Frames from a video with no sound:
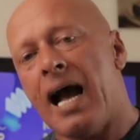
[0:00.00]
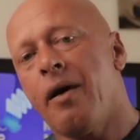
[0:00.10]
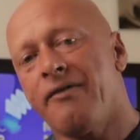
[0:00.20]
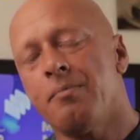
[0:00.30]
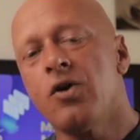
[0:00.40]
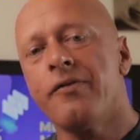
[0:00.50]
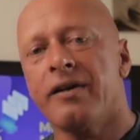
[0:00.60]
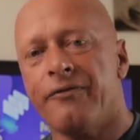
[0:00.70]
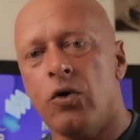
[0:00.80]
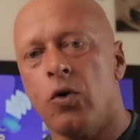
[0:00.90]
However,
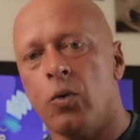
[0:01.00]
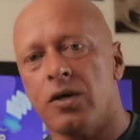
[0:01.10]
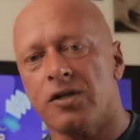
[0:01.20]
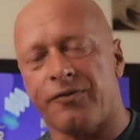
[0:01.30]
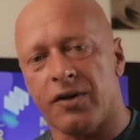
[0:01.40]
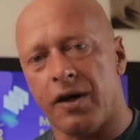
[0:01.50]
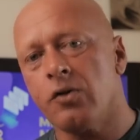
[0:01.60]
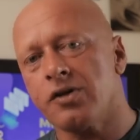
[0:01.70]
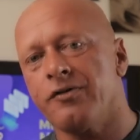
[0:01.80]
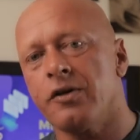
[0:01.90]
moving forwards, for
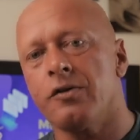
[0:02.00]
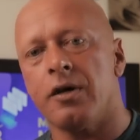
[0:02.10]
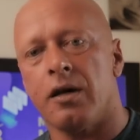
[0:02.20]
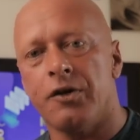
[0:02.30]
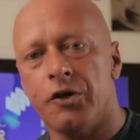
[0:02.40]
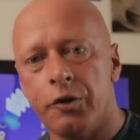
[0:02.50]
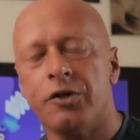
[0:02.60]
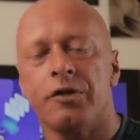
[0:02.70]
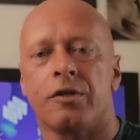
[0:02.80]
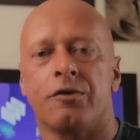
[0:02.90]
those of you that are new
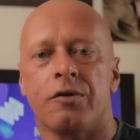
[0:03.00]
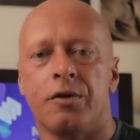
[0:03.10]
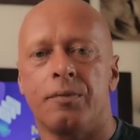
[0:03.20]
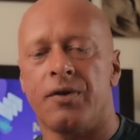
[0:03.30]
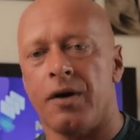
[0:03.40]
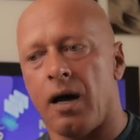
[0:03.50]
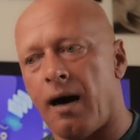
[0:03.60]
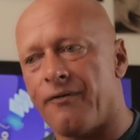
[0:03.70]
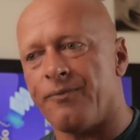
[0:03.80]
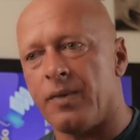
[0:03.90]
to the group, that
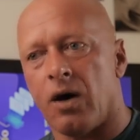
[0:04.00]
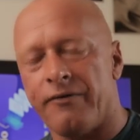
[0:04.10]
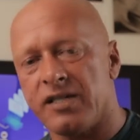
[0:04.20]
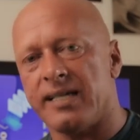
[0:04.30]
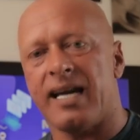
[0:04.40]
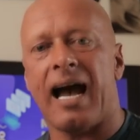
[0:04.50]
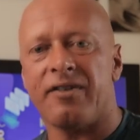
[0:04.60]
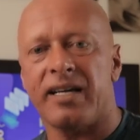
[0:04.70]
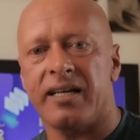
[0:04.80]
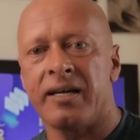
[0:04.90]
are obviously
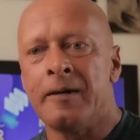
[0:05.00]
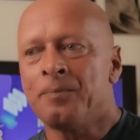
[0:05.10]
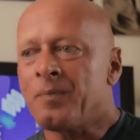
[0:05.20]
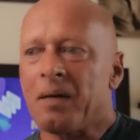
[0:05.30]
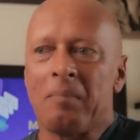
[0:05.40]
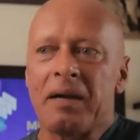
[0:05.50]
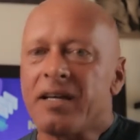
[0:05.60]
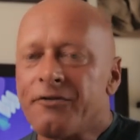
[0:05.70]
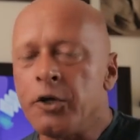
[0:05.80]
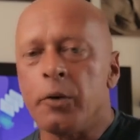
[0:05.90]
having
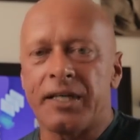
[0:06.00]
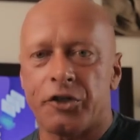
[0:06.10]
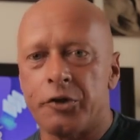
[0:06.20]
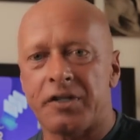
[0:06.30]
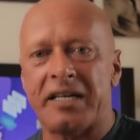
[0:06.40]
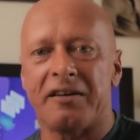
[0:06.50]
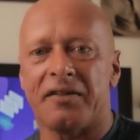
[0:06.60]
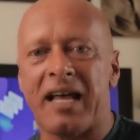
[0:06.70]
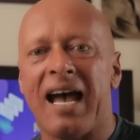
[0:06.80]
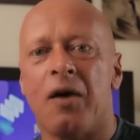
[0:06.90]
maybe a few issues here
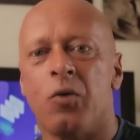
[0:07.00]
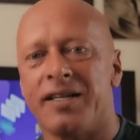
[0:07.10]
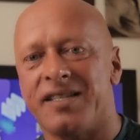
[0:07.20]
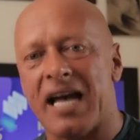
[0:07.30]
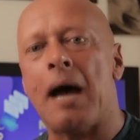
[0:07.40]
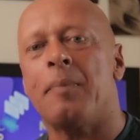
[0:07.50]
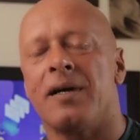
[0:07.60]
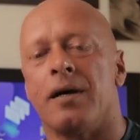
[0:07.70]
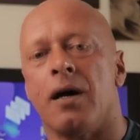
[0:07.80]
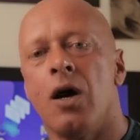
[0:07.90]
and there with
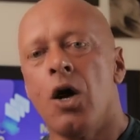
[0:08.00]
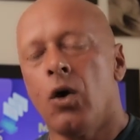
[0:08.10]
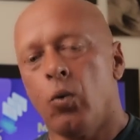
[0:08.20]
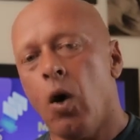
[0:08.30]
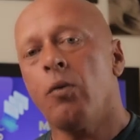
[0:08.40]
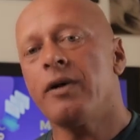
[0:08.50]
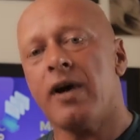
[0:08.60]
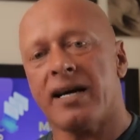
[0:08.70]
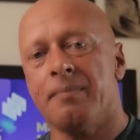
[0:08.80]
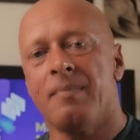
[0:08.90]
Zapier, what we
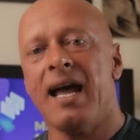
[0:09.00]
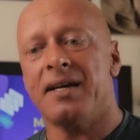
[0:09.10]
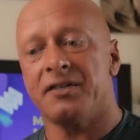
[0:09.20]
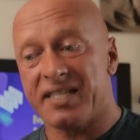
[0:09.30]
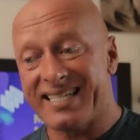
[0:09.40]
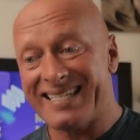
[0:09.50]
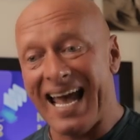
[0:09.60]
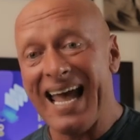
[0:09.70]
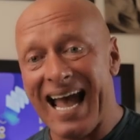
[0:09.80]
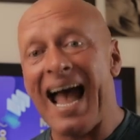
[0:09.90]
recommend to
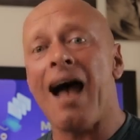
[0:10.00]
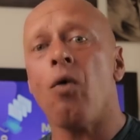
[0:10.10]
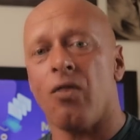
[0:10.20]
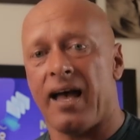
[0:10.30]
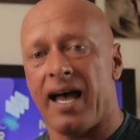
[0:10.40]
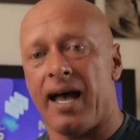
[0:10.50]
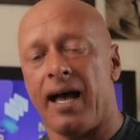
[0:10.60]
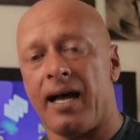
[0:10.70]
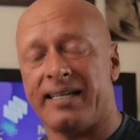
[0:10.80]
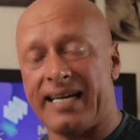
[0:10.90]
get out
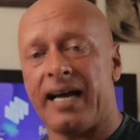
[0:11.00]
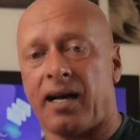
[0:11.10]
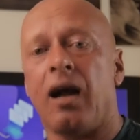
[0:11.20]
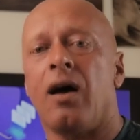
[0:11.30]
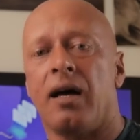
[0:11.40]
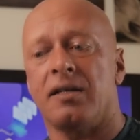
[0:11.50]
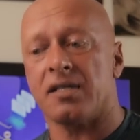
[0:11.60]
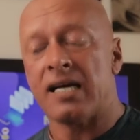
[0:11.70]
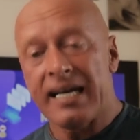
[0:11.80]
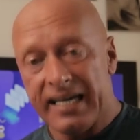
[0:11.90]
there and get
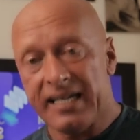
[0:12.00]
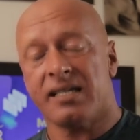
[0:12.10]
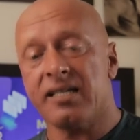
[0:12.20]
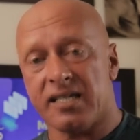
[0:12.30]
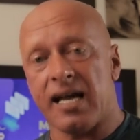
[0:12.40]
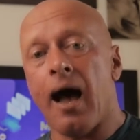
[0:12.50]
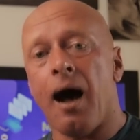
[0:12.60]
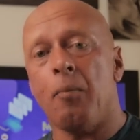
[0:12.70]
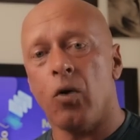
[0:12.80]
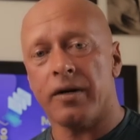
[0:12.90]
clients is to set
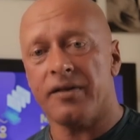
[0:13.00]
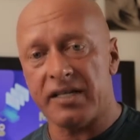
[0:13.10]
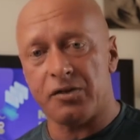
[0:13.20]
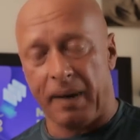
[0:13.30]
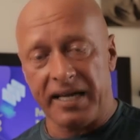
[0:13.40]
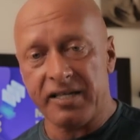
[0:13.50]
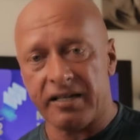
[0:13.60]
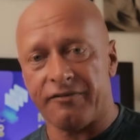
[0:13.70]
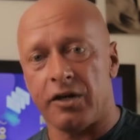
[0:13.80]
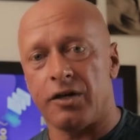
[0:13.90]
up one of these
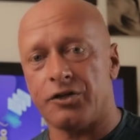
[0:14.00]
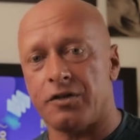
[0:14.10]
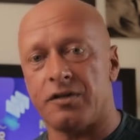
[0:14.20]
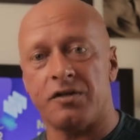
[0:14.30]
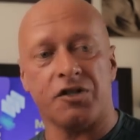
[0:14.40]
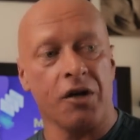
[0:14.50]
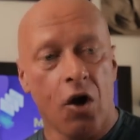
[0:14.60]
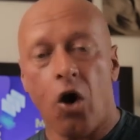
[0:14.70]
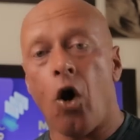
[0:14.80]
basic versions